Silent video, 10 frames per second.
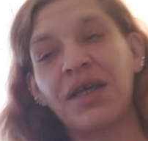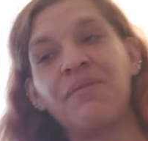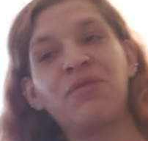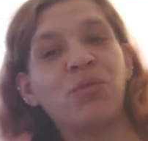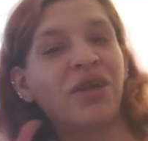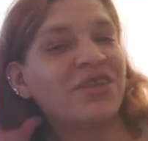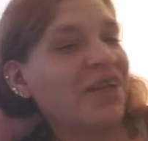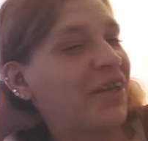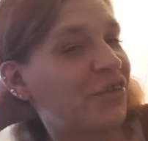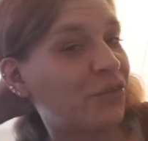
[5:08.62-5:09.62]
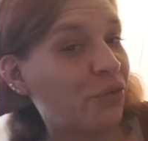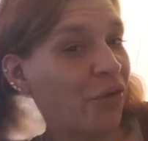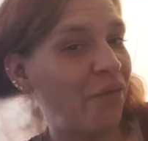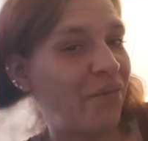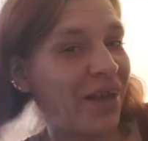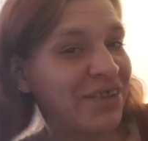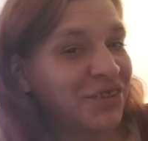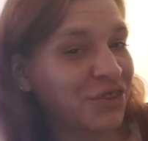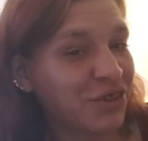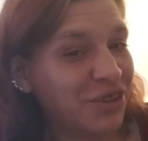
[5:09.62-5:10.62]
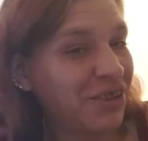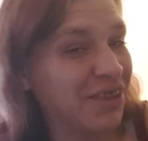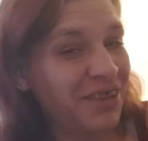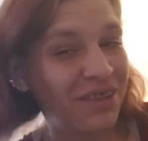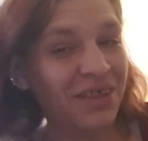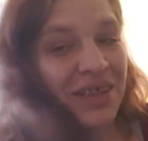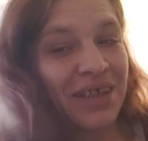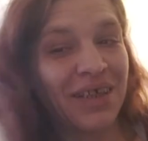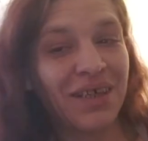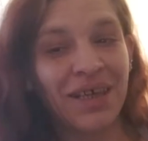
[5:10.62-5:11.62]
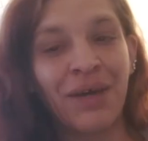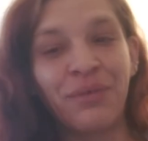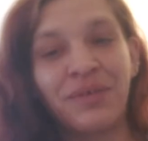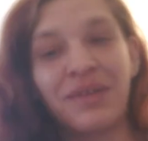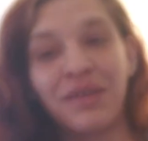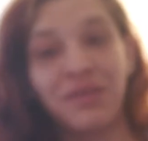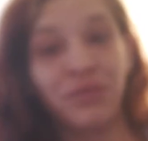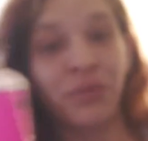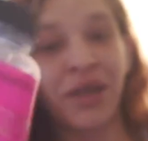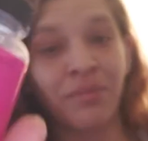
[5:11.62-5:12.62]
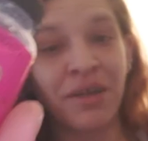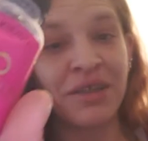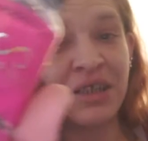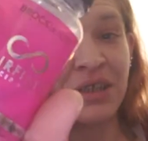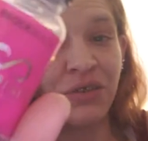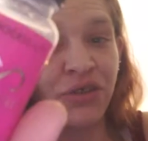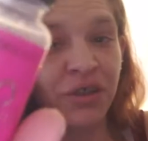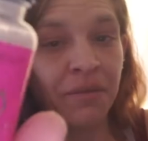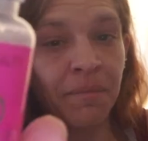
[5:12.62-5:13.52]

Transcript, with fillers: if you want your hair to grow faster, I would recommend these.